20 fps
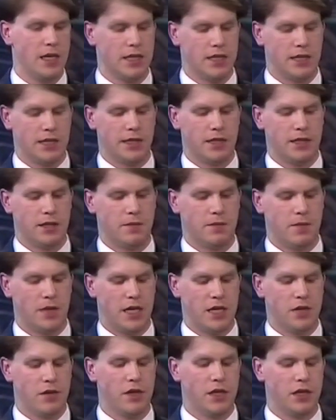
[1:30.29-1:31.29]

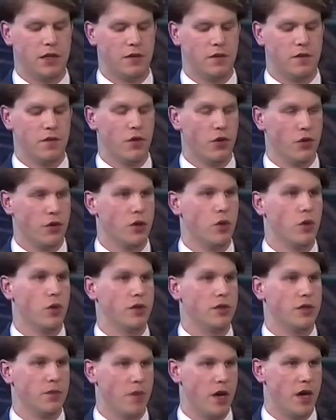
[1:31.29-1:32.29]
I think the fourth
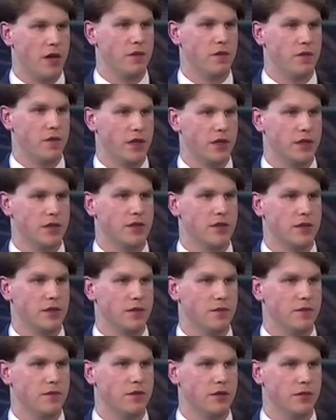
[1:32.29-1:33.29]
quarter demand figures
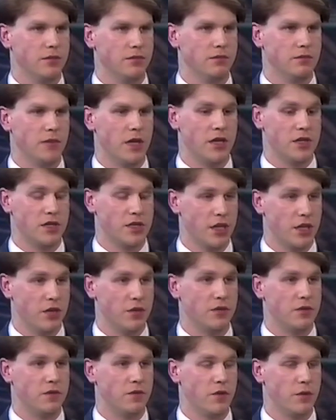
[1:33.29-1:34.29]
from
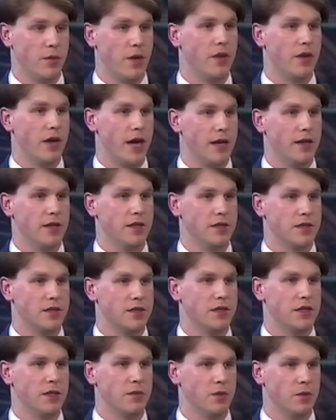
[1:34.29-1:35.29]
ourselves and from other analysts
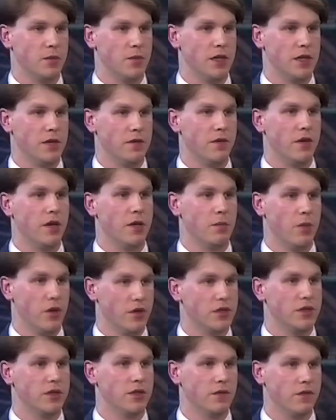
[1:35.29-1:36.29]
seem to be very
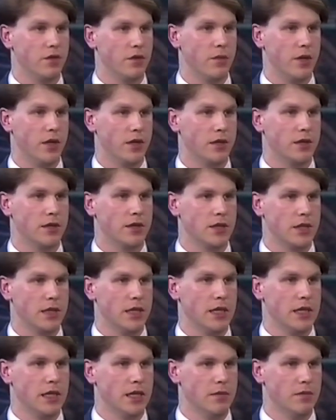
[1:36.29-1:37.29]
positive for the market.
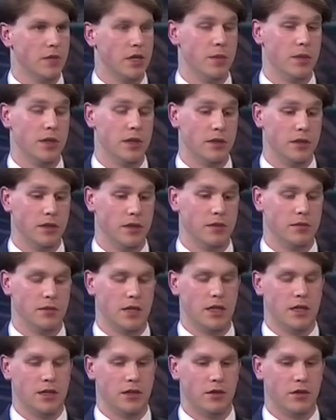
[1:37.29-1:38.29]
Maybe
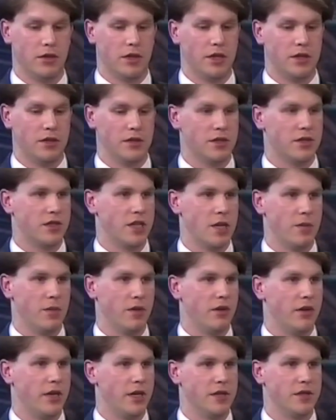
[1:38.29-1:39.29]
looking to
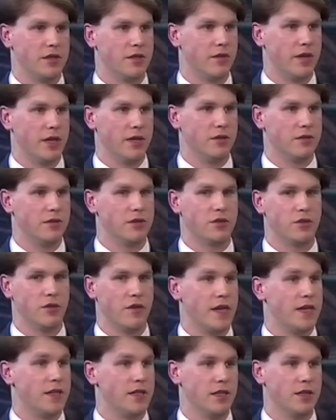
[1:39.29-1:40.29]
stabilize around the sort
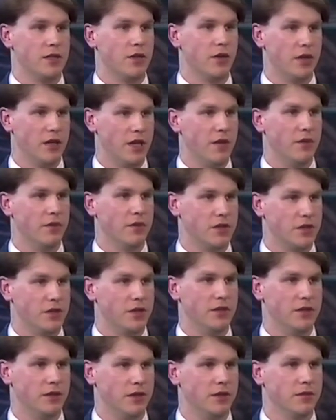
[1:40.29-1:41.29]
of $18 level,
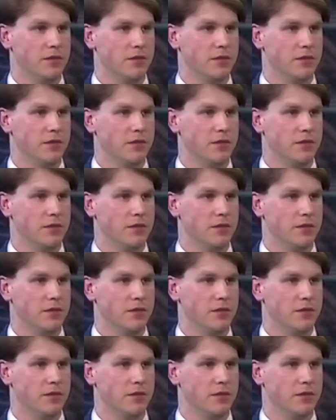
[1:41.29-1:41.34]
certainly.